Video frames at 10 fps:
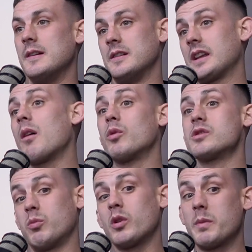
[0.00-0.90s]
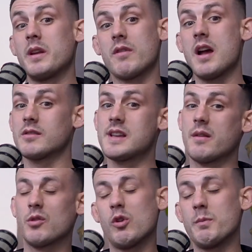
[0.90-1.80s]
That would have been around the same
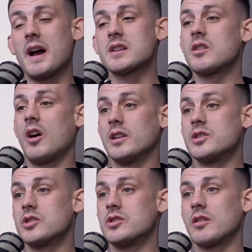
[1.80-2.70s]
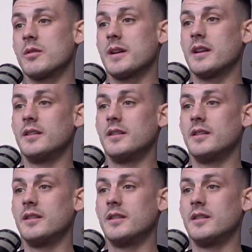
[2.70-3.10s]
time as college, do you know what I mean?